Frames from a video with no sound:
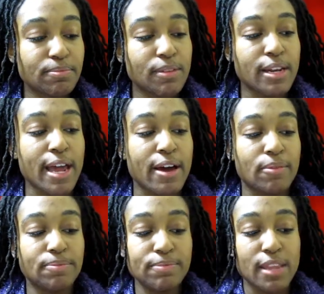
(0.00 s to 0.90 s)
Now,
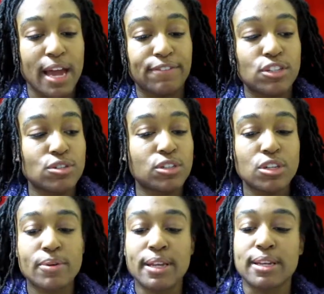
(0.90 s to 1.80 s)
after you
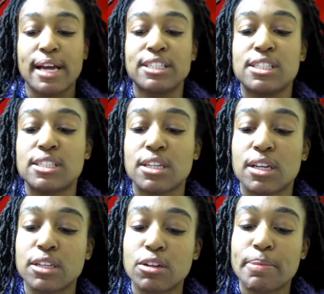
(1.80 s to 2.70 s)
glue it, I just took a
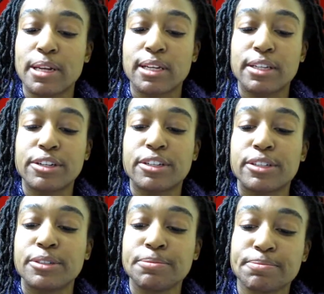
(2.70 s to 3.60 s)
little bit of glitter glue,